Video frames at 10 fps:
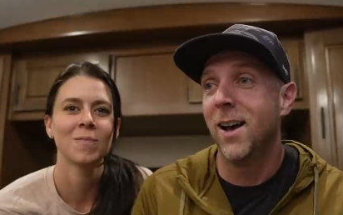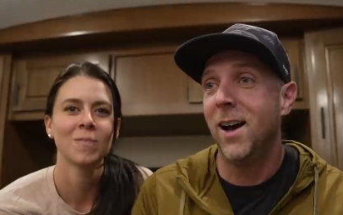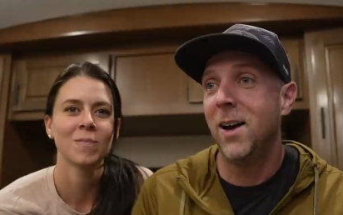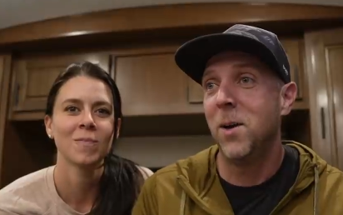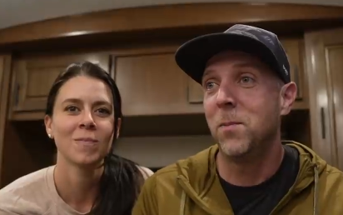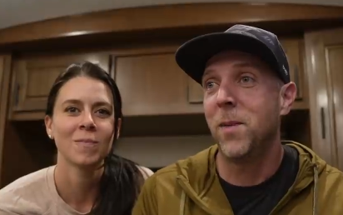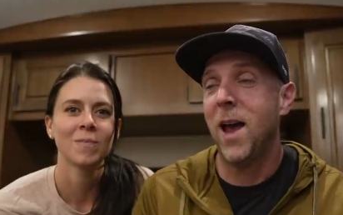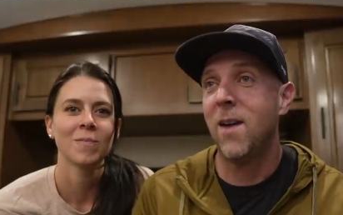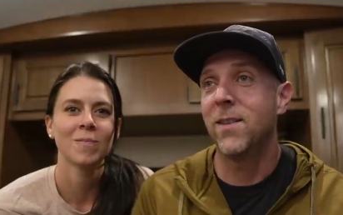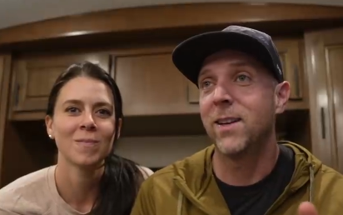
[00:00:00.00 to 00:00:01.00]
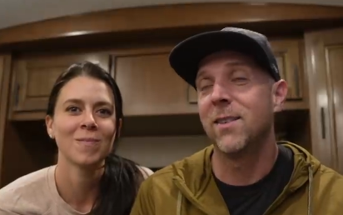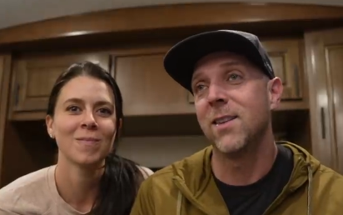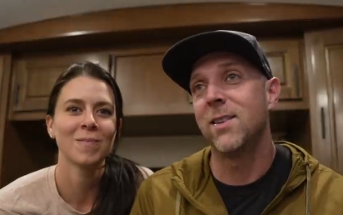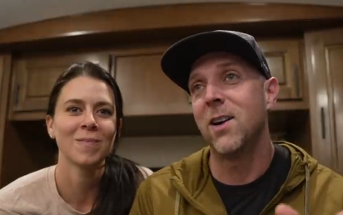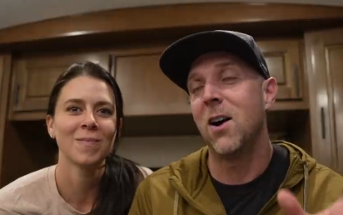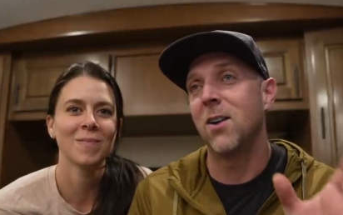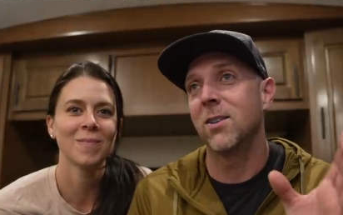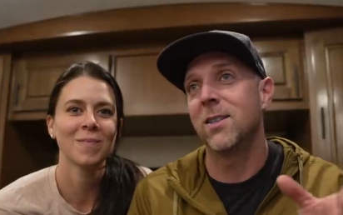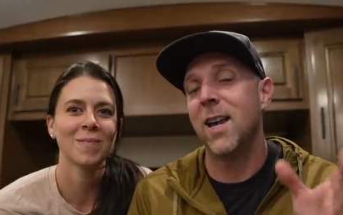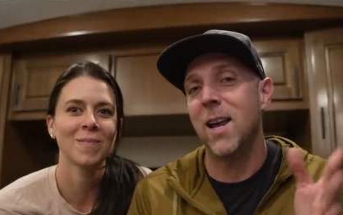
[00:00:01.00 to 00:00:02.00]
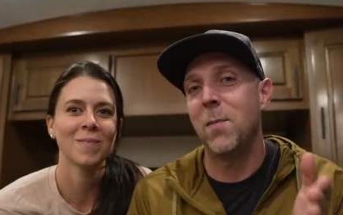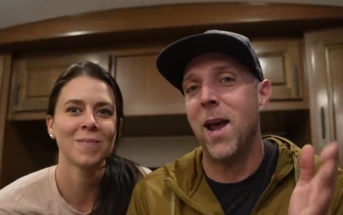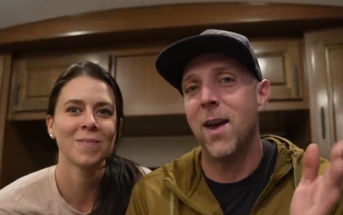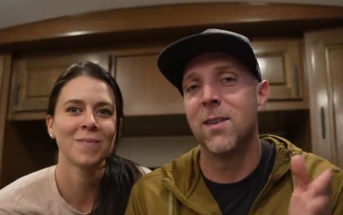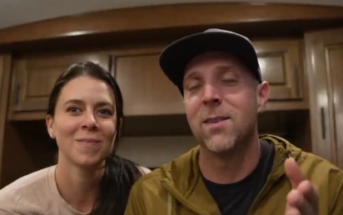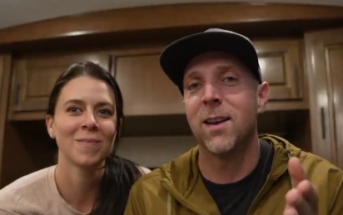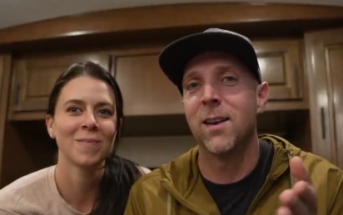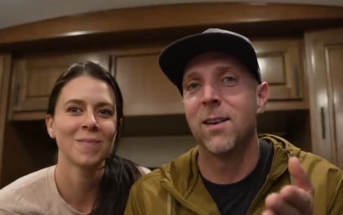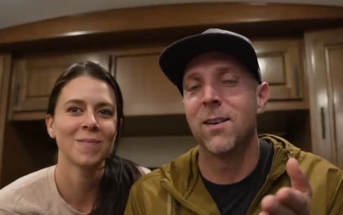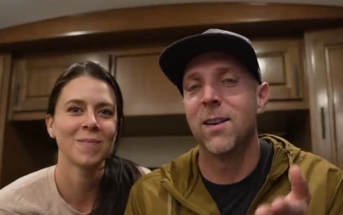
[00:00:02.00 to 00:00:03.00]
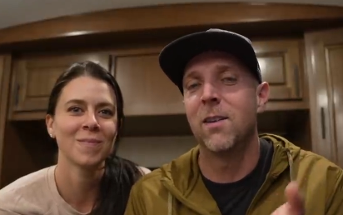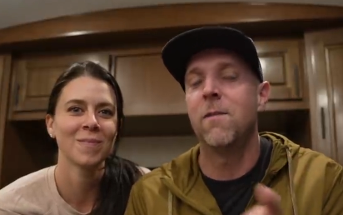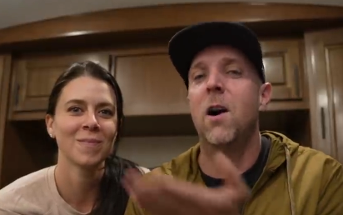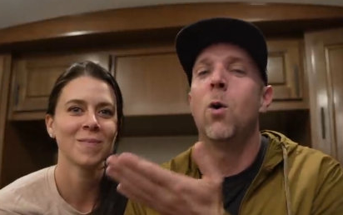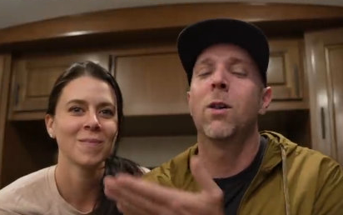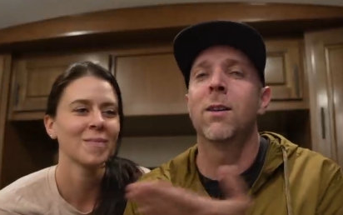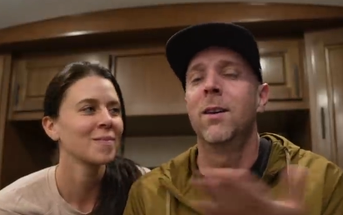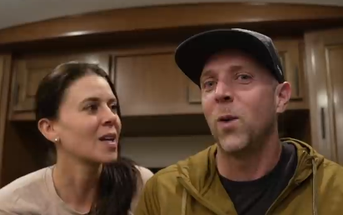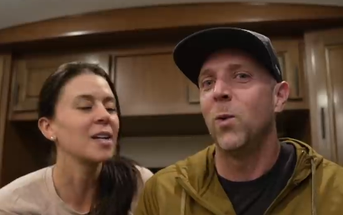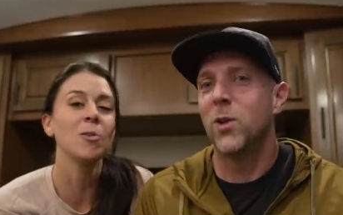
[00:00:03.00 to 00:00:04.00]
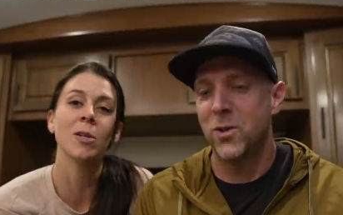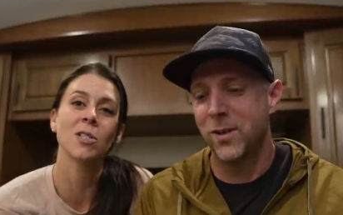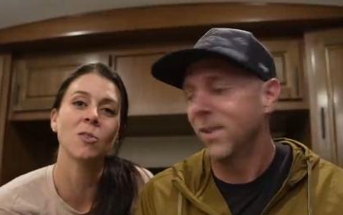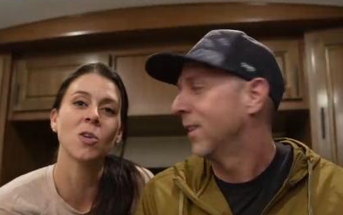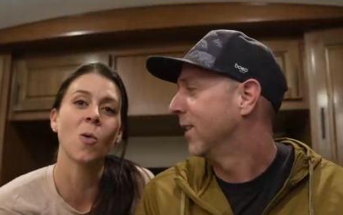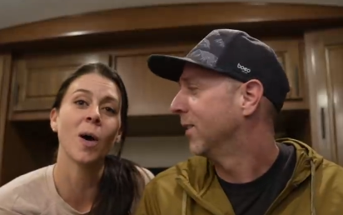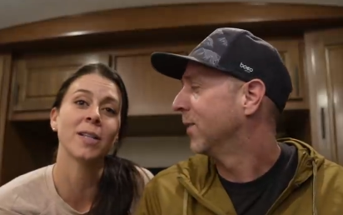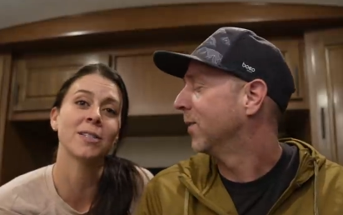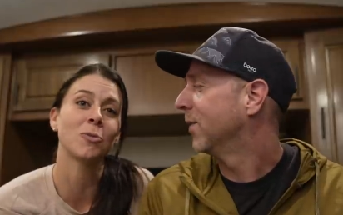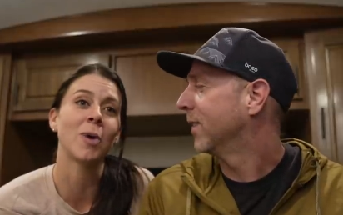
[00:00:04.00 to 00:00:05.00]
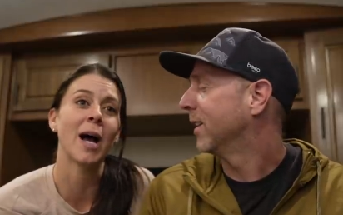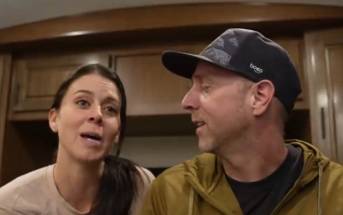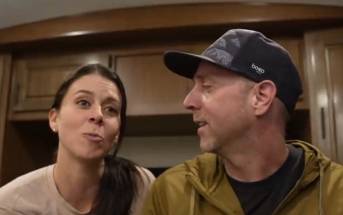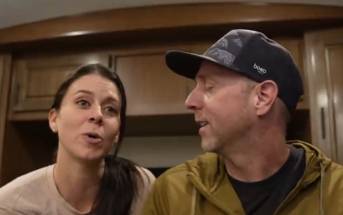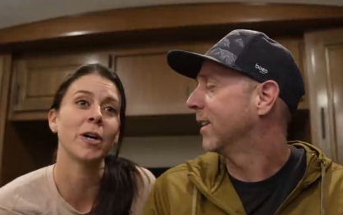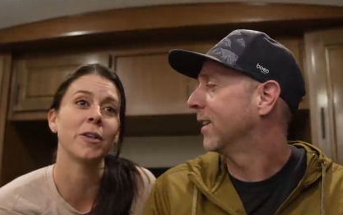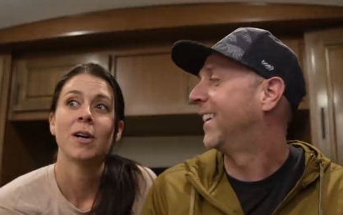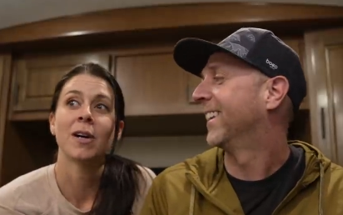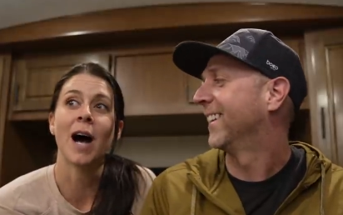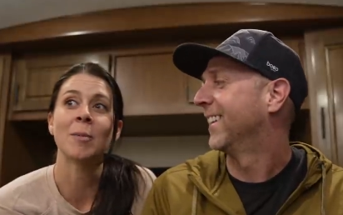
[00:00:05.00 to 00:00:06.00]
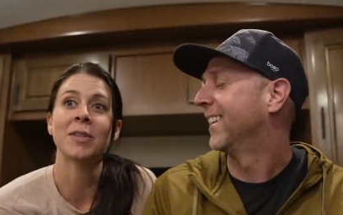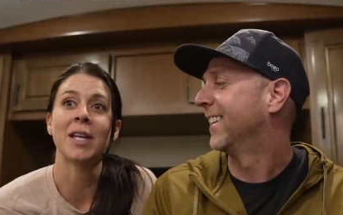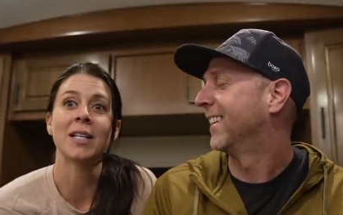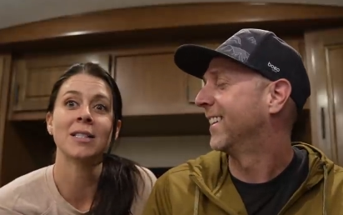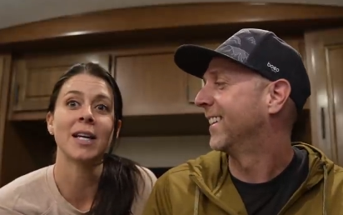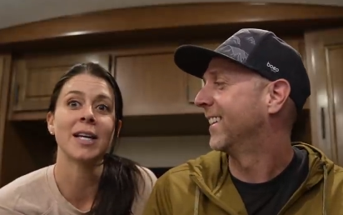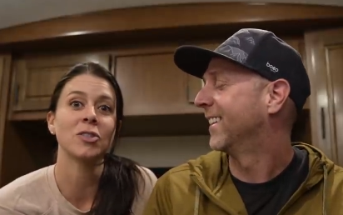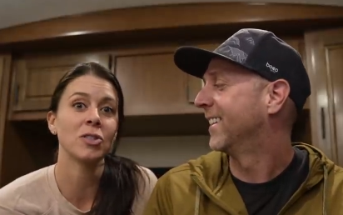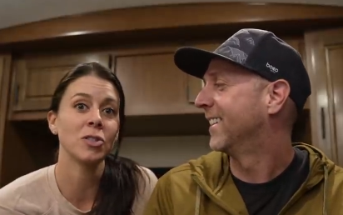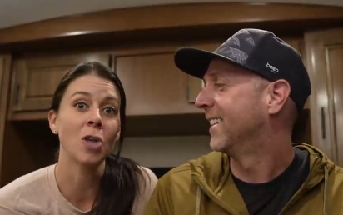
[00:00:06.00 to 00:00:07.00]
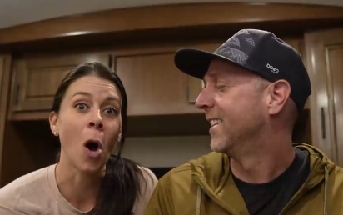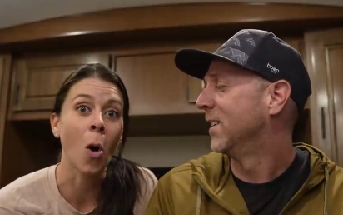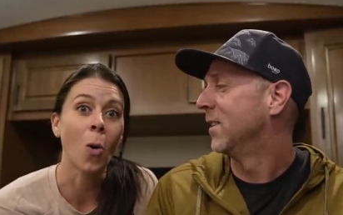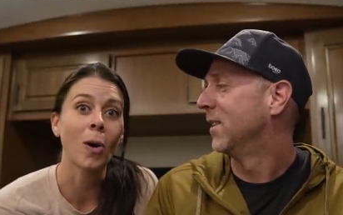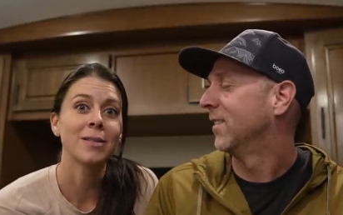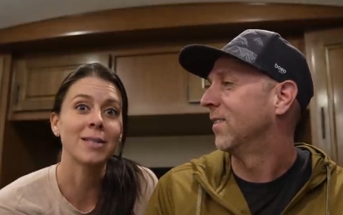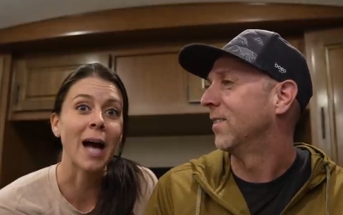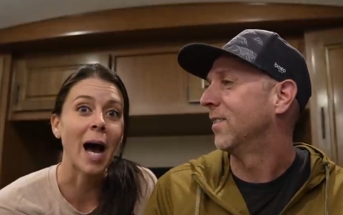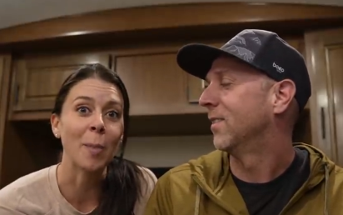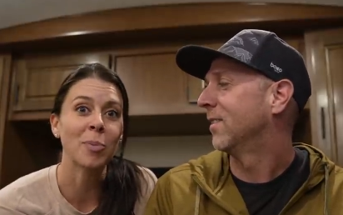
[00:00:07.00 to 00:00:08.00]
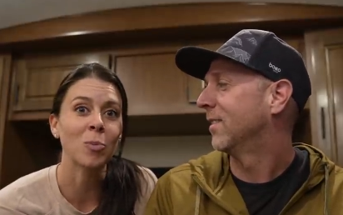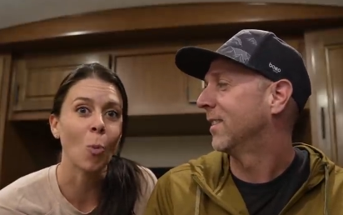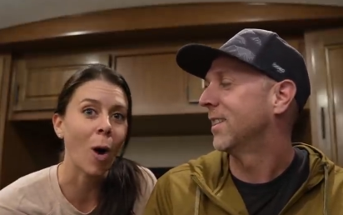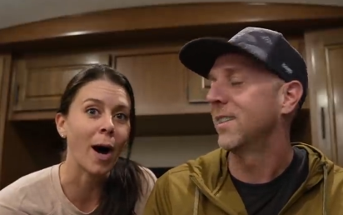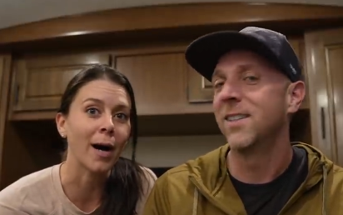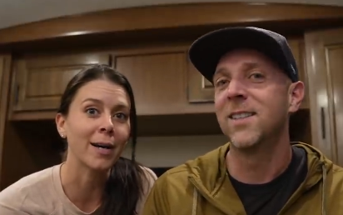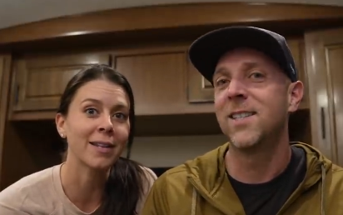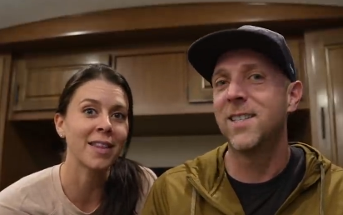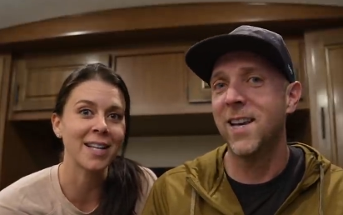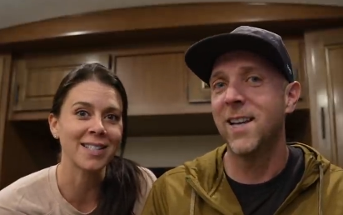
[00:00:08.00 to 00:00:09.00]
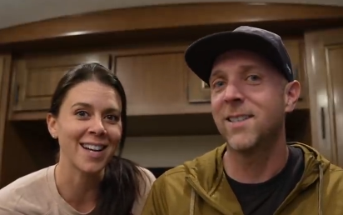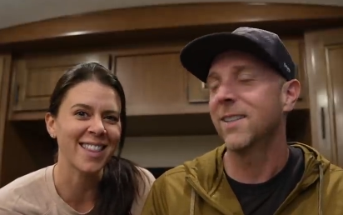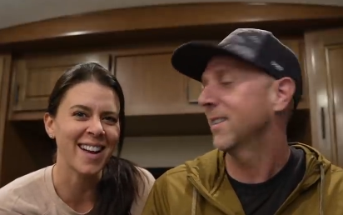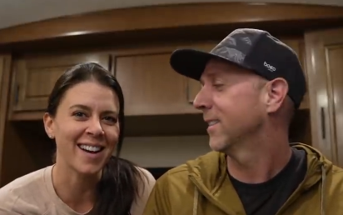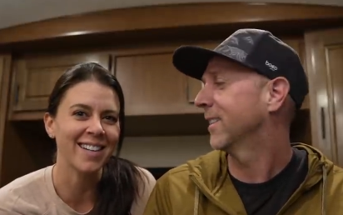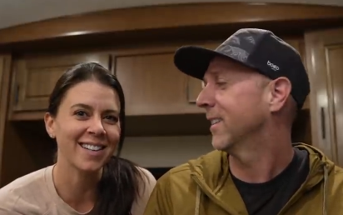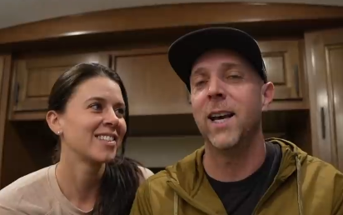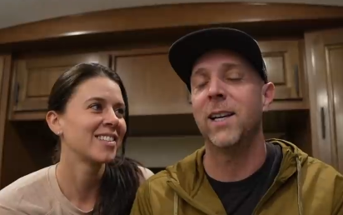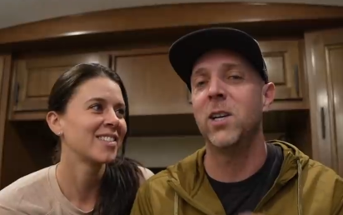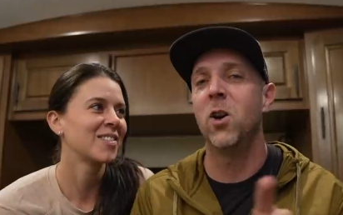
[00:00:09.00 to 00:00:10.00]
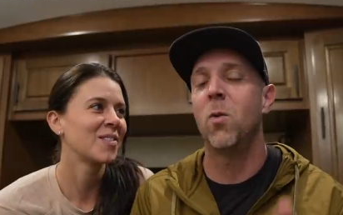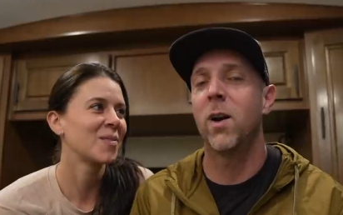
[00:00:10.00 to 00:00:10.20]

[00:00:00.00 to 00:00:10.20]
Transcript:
Speaker 1: um, having the dog's name end in a vowel. Which you also
Speaker 2: don't want it to rhyme with common things like no, stop, walk, sit. things like that.
Speaker 1: Like you don't